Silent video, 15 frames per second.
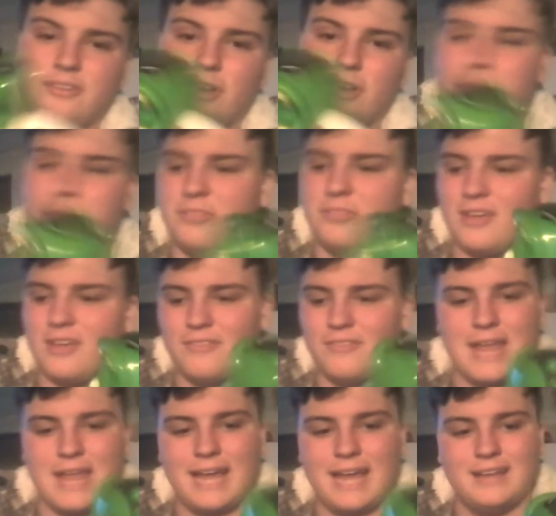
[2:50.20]
terms
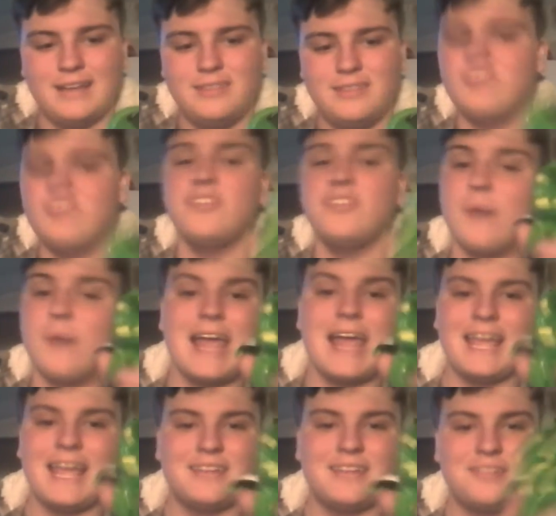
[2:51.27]
of, like, this is
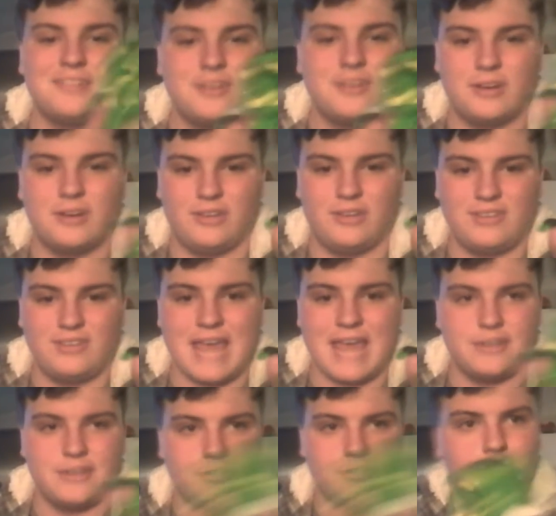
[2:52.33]
why I consider it a
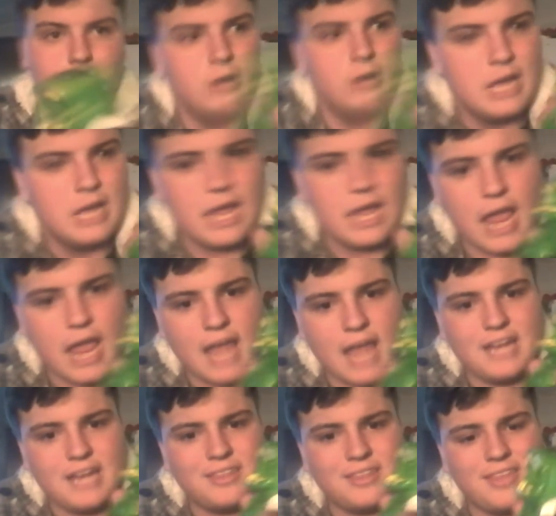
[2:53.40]
statue.
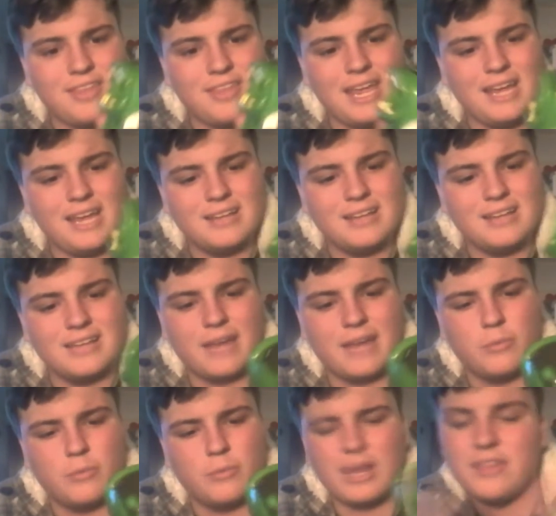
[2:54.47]
Anything,
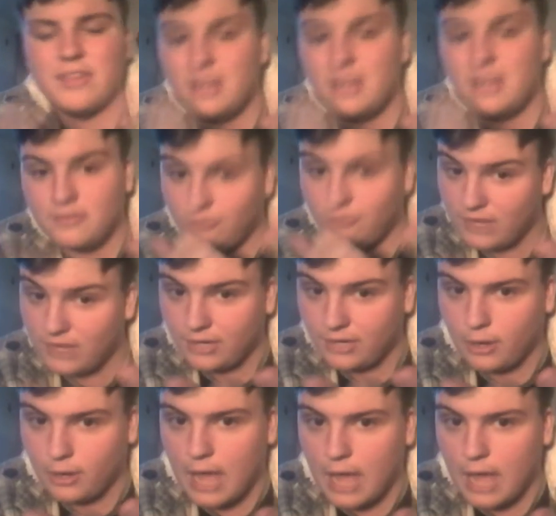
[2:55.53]
like, when I think of a
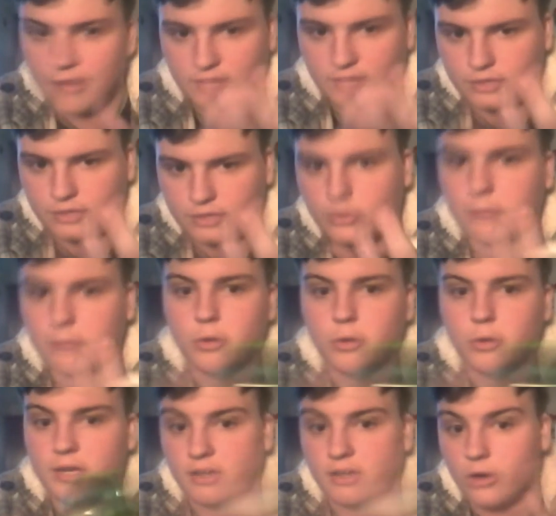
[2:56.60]
figure, I think you can
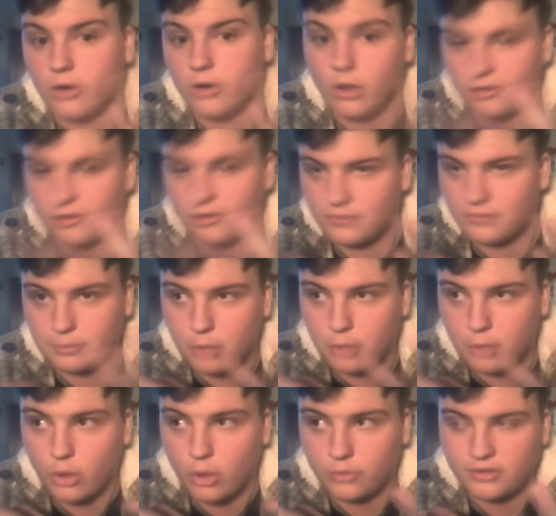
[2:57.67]
put it in all different
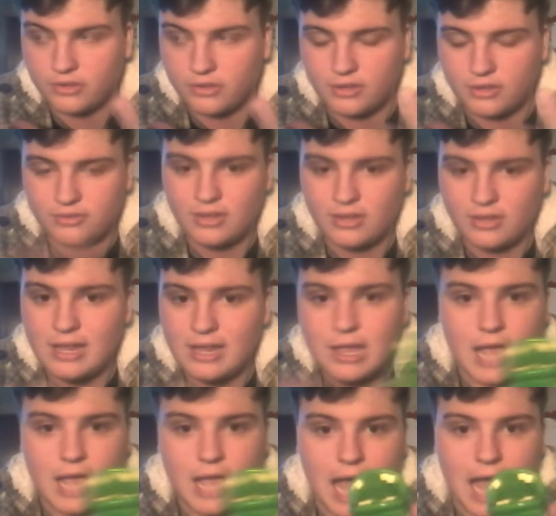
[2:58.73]
poses.
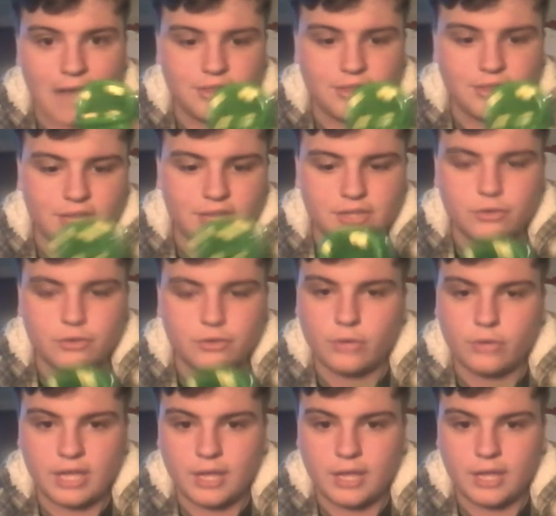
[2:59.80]
I think
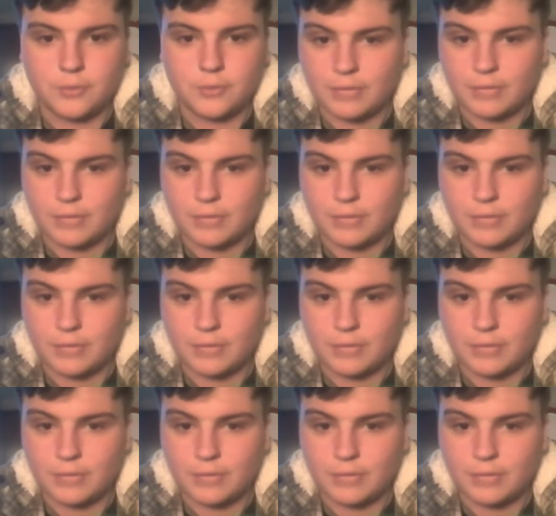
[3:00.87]
you can